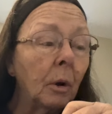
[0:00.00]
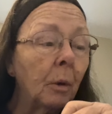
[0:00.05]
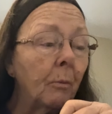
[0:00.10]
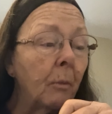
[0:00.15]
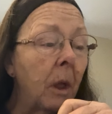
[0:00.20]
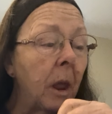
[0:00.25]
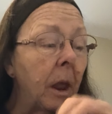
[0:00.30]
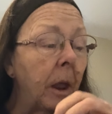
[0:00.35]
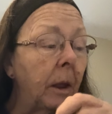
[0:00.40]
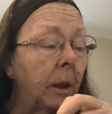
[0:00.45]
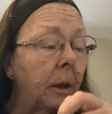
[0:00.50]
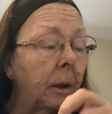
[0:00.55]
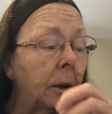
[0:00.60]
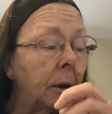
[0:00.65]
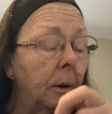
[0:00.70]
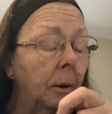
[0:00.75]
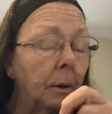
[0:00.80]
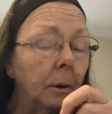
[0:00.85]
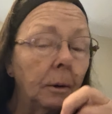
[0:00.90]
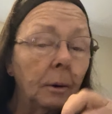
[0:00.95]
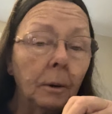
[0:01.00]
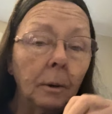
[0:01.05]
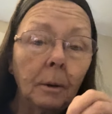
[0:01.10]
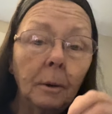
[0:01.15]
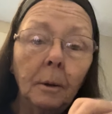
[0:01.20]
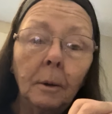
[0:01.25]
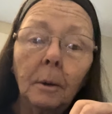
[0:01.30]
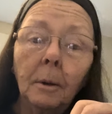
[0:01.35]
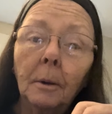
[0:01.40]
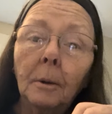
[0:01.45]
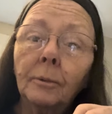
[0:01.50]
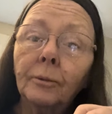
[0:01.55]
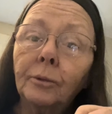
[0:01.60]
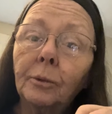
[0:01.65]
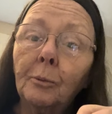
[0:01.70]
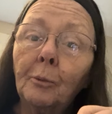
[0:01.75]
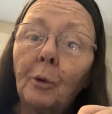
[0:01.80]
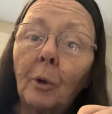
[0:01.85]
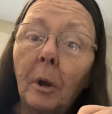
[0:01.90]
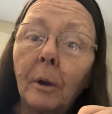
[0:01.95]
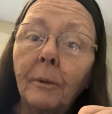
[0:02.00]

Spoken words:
to make some gray